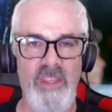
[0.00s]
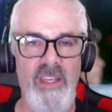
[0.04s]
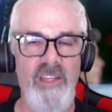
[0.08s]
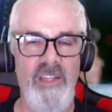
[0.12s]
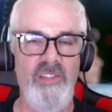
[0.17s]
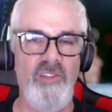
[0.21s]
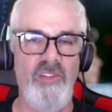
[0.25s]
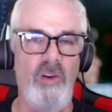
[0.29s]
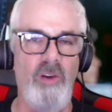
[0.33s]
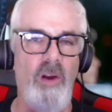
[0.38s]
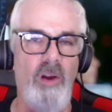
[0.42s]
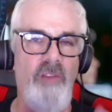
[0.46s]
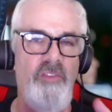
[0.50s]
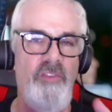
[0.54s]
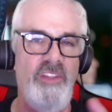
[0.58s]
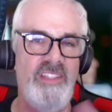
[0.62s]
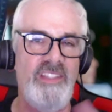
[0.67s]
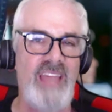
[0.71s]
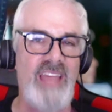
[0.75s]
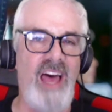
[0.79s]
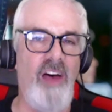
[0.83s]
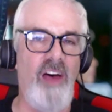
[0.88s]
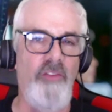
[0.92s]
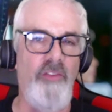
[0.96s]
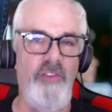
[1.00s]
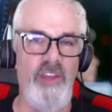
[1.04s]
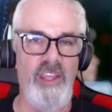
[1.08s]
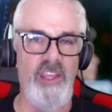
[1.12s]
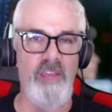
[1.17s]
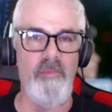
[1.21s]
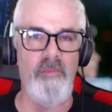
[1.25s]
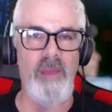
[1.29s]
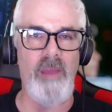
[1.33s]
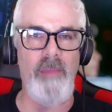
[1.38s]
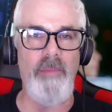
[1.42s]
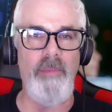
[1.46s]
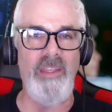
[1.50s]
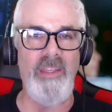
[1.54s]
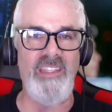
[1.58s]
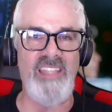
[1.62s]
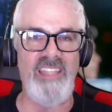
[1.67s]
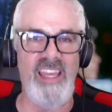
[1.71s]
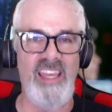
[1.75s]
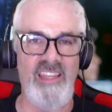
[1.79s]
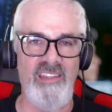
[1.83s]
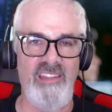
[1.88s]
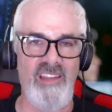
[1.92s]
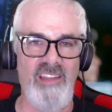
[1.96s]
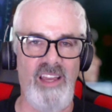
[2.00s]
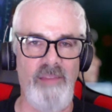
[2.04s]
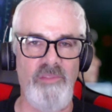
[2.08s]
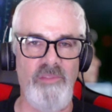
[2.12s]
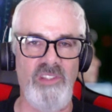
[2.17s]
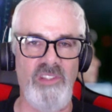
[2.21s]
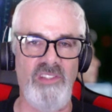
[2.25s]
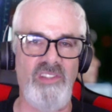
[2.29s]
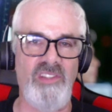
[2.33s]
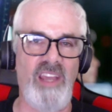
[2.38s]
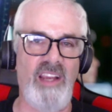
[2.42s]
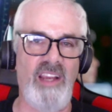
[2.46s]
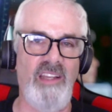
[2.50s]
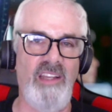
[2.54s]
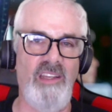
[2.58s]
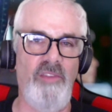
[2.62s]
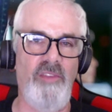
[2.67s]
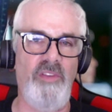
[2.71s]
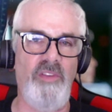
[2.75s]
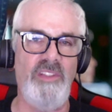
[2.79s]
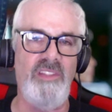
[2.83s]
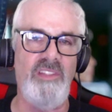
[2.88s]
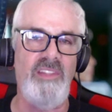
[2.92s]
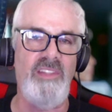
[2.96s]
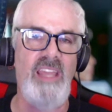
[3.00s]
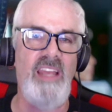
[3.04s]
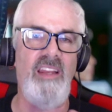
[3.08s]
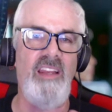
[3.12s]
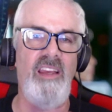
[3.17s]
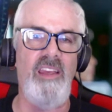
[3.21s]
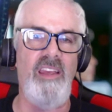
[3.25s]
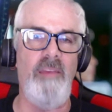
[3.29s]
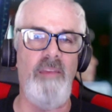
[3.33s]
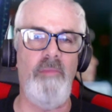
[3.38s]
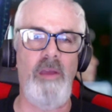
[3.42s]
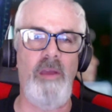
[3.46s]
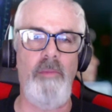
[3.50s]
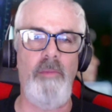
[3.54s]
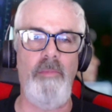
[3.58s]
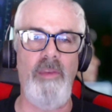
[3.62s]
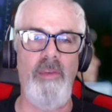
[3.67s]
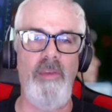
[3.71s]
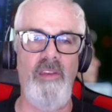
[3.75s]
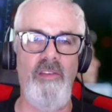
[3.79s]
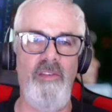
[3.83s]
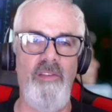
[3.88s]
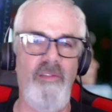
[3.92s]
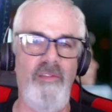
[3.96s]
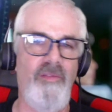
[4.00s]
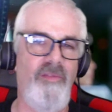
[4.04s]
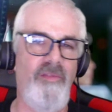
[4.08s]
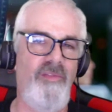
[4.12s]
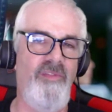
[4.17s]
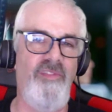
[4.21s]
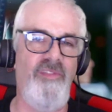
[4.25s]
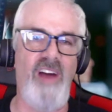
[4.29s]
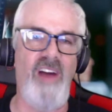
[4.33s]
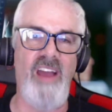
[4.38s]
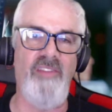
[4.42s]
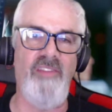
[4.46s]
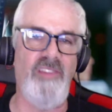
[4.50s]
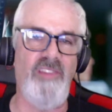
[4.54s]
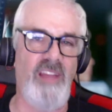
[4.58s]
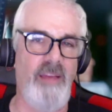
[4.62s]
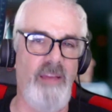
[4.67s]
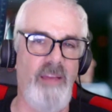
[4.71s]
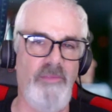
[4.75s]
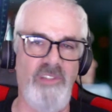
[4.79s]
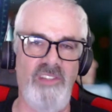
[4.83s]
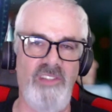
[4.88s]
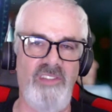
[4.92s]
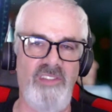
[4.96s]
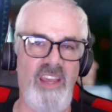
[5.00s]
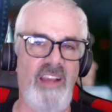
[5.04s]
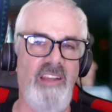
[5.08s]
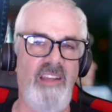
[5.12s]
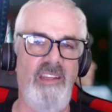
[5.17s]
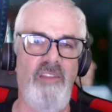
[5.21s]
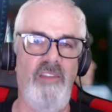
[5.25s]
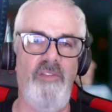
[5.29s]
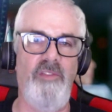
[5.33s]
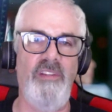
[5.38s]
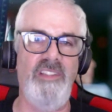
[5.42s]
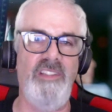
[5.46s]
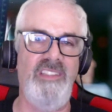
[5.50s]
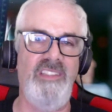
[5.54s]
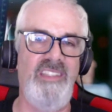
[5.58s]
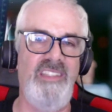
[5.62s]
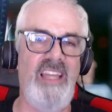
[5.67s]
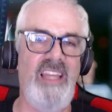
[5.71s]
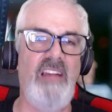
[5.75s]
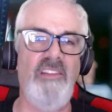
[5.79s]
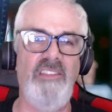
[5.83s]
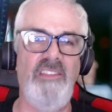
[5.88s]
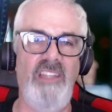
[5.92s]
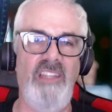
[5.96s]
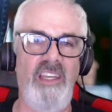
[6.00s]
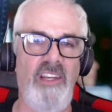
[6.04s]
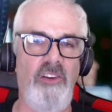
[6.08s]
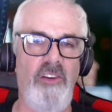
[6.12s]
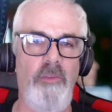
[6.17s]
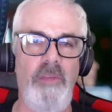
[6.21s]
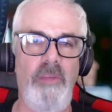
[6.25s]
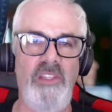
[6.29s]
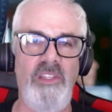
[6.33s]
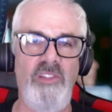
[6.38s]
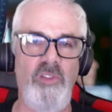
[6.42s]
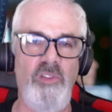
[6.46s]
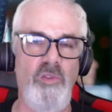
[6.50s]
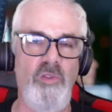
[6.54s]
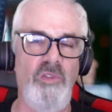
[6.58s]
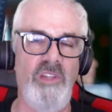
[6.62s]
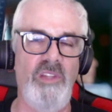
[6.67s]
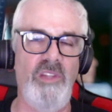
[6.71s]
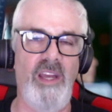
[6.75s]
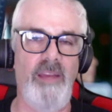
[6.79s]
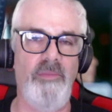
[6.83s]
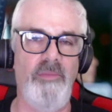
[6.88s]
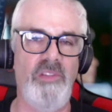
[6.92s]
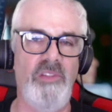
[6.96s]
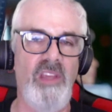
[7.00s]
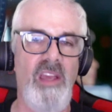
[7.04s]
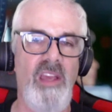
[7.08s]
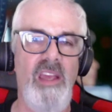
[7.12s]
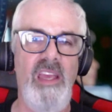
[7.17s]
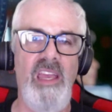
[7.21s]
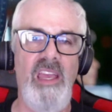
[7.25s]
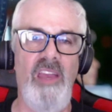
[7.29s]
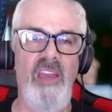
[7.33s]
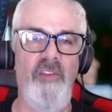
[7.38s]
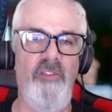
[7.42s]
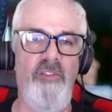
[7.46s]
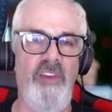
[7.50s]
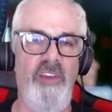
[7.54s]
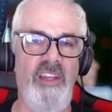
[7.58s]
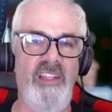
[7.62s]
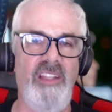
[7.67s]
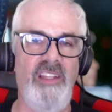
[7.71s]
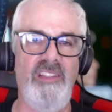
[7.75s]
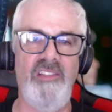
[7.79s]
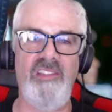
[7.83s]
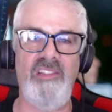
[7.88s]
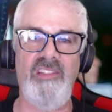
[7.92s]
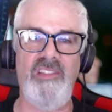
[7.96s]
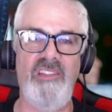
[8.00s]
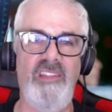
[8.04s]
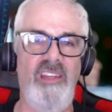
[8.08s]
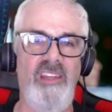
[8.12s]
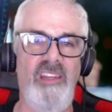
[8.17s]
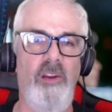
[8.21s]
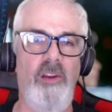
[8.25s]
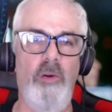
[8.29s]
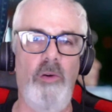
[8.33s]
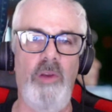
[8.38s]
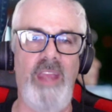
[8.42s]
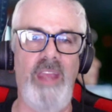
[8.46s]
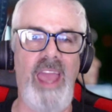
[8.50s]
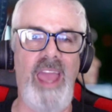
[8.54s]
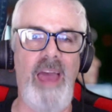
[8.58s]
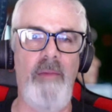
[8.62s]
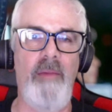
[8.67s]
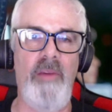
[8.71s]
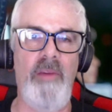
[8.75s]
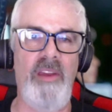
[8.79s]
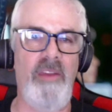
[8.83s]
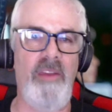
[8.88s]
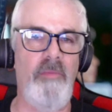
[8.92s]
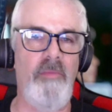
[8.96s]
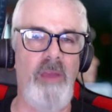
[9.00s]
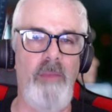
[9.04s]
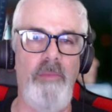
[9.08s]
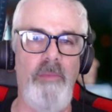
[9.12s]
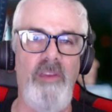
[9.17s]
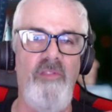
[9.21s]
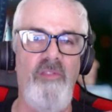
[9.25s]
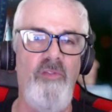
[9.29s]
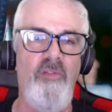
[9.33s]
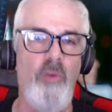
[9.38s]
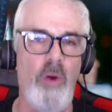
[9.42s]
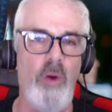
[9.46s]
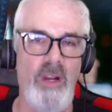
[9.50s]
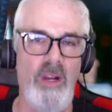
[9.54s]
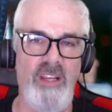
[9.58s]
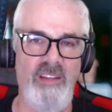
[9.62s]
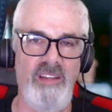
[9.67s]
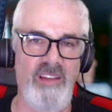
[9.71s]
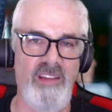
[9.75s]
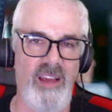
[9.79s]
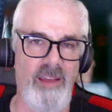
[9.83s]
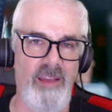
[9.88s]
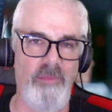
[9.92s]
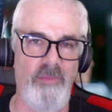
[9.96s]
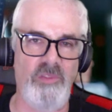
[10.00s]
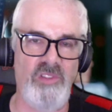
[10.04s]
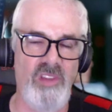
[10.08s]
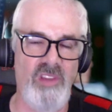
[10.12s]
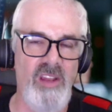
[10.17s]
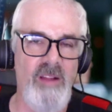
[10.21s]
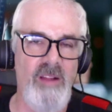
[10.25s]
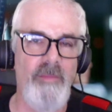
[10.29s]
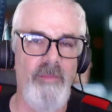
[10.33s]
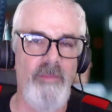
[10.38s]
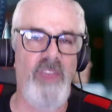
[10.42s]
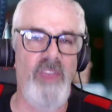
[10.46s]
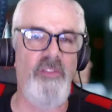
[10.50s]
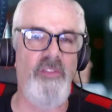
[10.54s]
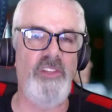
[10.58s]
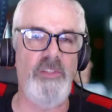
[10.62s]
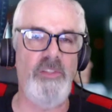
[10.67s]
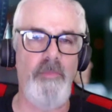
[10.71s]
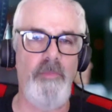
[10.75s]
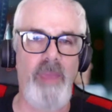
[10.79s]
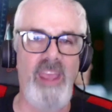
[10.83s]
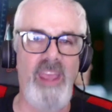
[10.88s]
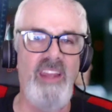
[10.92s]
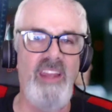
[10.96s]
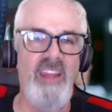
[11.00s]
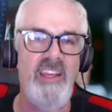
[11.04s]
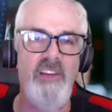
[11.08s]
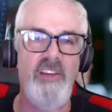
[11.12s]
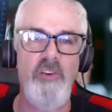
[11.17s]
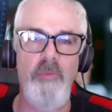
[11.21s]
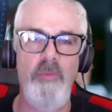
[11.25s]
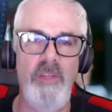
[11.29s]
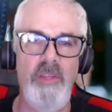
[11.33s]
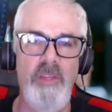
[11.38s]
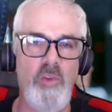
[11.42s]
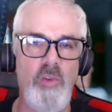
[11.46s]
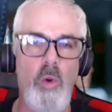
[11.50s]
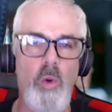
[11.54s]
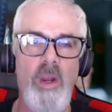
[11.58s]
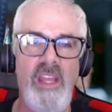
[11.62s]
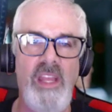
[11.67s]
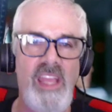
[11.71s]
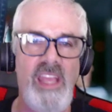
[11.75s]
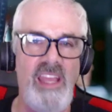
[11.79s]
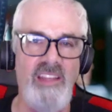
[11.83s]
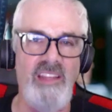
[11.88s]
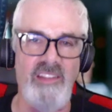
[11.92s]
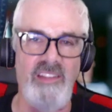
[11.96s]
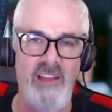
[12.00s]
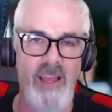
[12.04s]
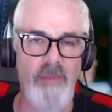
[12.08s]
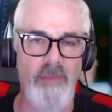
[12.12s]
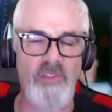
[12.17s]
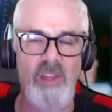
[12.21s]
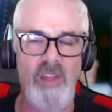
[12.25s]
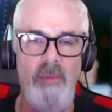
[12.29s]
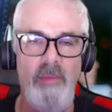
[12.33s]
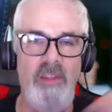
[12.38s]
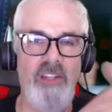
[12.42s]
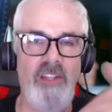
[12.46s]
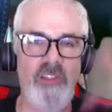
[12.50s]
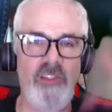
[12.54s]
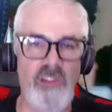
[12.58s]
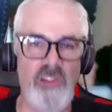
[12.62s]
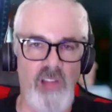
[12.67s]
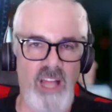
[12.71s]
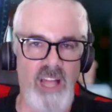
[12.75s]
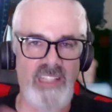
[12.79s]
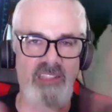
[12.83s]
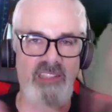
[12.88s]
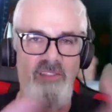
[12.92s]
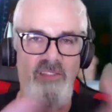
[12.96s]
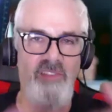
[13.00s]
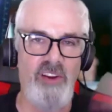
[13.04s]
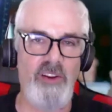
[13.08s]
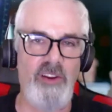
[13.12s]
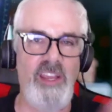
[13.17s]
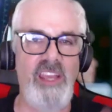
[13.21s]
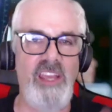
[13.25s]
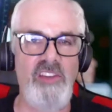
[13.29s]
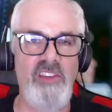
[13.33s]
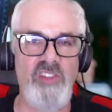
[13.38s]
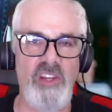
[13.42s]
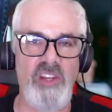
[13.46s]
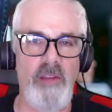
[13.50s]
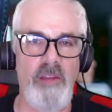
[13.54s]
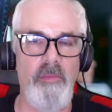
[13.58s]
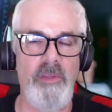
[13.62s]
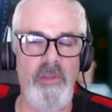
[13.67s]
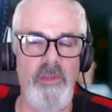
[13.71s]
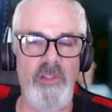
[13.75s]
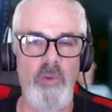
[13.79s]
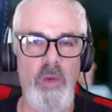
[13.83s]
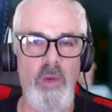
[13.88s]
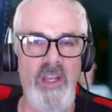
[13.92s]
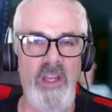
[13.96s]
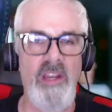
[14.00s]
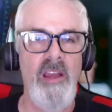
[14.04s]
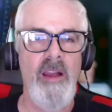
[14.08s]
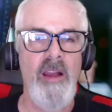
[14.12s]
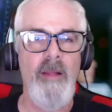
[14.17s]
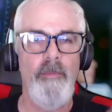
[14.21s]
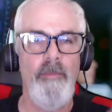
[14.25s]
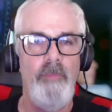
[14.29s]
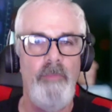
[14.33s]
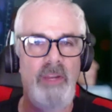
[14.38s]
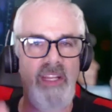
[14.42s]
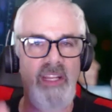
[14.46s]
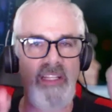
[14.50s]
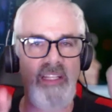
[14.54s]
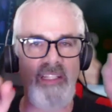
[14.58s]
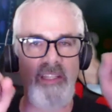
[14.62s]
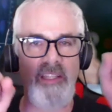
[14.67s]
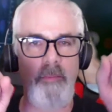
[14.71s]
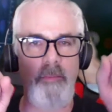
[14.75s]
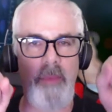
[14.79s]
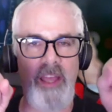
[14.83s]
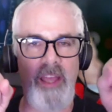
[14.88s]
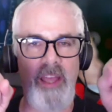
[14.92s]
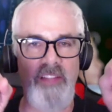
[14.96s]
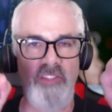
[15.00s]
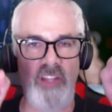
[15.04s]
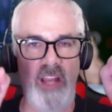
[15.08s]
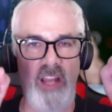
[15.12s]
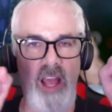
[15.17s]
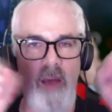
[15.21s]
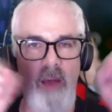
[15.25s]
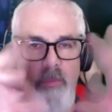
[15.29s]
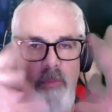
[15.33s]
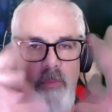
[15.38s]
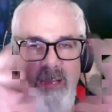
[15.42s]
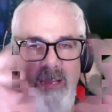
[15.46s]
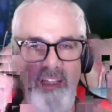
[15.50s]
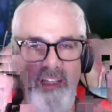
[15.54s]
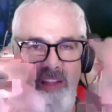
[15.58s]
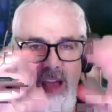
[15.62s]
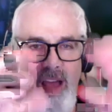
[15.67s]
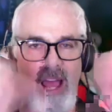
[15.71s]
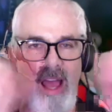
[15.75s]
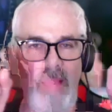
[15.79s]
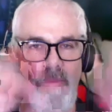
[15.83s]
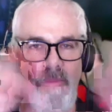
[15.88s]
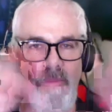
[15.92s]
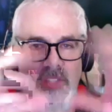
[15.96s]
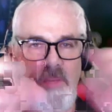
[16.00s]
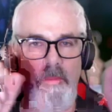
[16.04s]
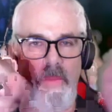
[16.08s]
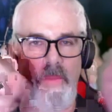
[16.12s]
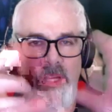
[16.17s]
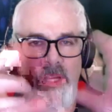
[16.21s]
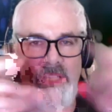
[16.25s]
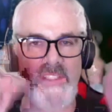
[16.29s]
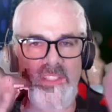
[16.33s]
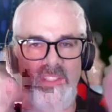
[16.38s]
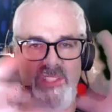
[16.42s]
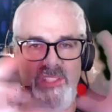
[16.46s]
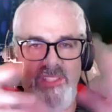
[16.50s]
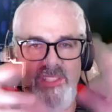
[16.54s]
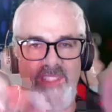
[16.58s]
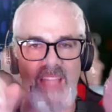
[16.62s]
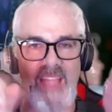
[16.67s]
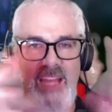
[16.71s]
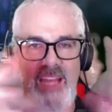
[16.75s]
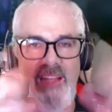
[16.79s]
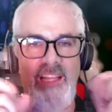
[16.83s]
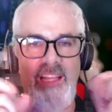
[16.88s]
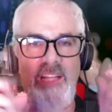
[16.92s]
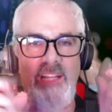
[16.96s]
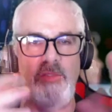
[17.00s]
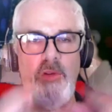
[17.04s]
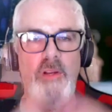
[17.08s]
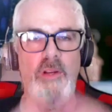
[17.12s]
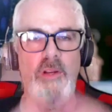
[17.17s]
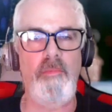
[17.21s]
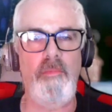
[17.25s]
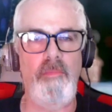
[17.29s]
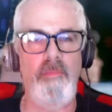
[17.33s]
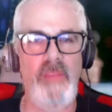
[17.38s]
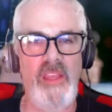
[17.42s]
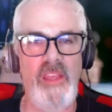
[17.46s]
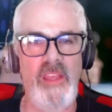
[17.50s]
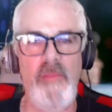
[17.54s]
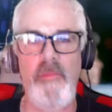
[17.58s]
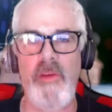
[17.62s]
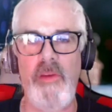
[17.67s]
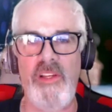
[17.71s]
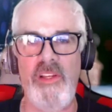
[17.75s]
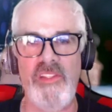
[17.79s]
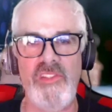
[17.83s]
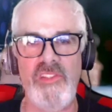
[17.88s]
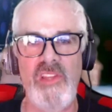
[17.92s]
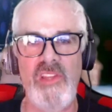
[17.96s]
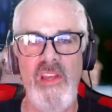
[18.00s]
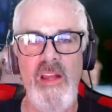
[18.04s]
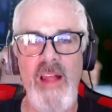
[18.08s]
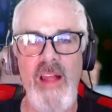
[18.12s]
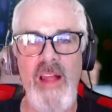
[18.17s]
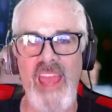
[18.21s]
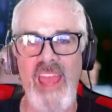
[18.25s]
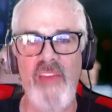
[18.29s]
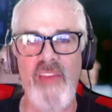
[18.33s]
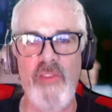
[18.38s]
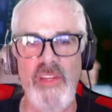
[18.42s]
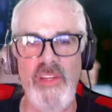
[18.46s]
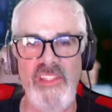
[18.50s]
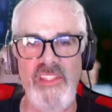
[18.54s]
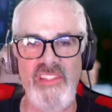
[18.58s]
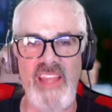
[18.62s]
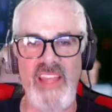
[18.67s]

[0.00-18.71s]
So if it's alpha, it might be 10 times a second. If it's theta, it might be 5 times a second. If it's delta, it could be 2 times. If it's, gamma, it might be 40 times. If it's beta, it could be 28 times. I mean, there's lots of variation in between, but it depends on how many times it pulses that electric impulse every second.